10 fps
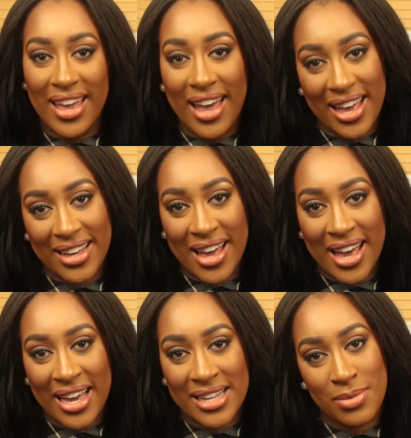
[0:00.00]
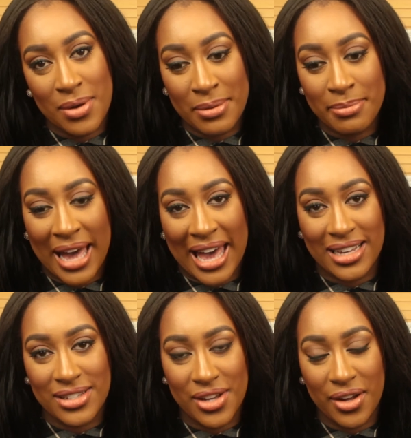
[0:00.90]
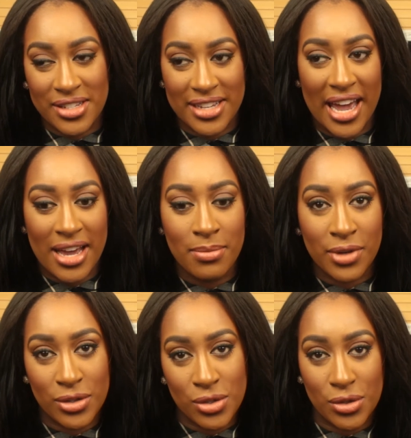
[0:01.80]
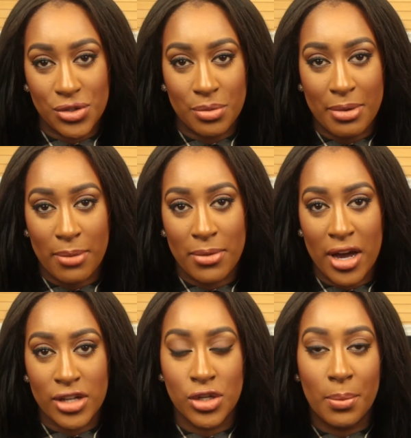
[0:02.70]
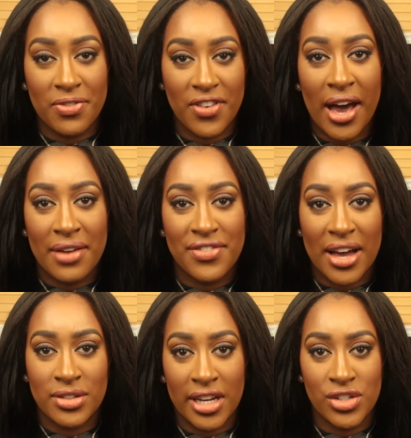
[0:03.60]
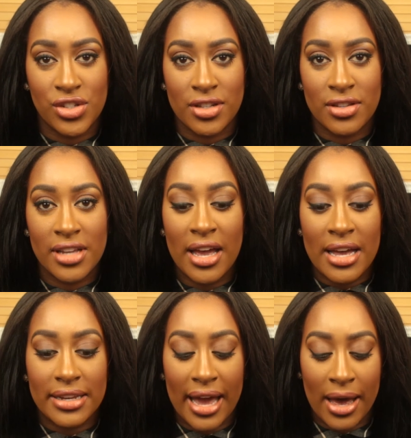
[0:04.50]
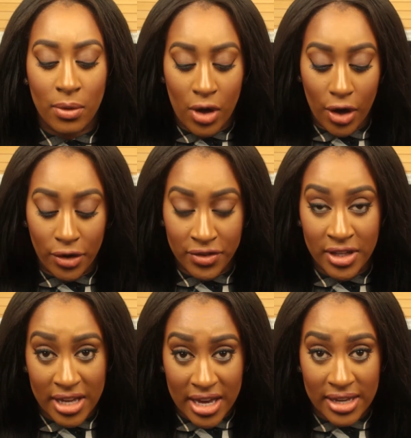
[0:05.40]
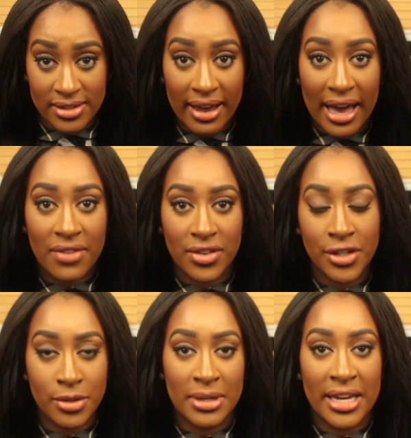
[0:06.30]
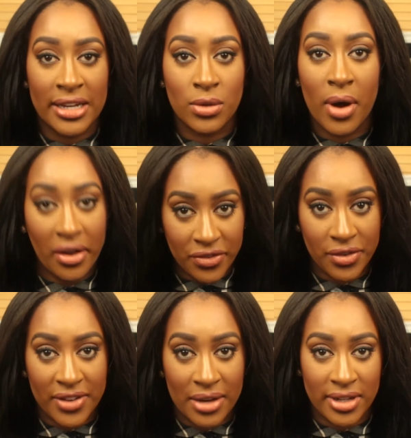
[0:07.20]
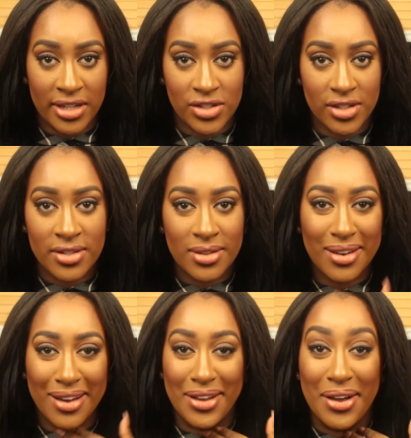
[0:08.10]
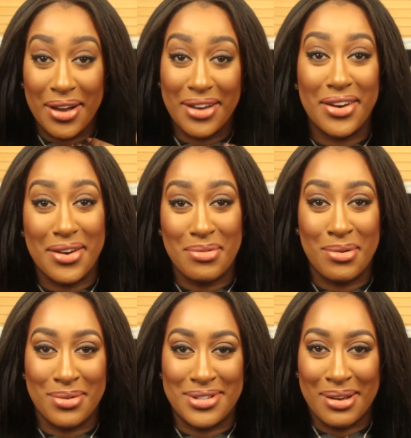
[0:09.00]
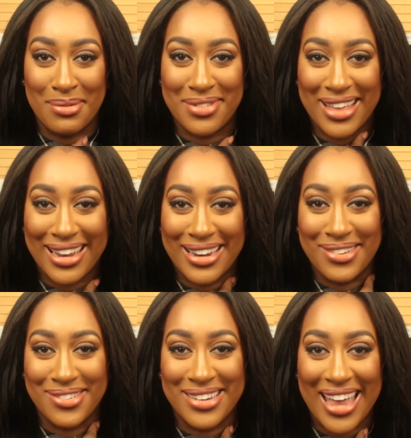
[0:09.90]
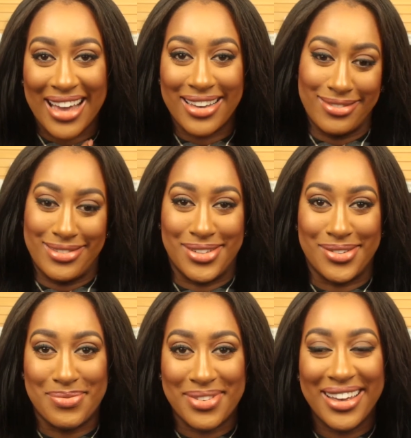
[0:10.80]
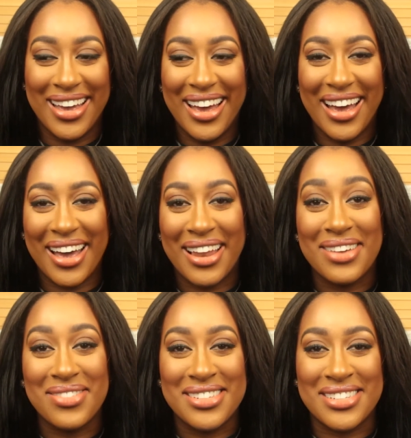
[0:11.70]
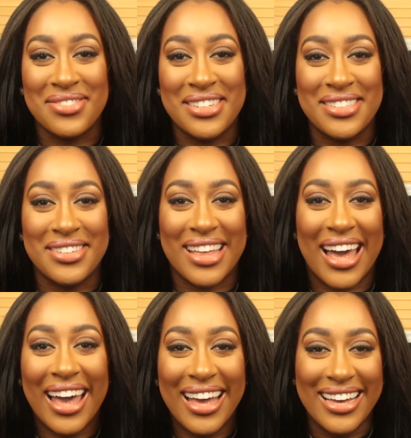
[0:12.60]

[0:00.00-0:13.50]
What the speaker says: Hi guys, welcome back. So today I'm going to talk to you about my top 5 foundations. Now, over the years I have accumulated quite a few foundations. I don't know what was up with that little neck chirp. And let me just redo that.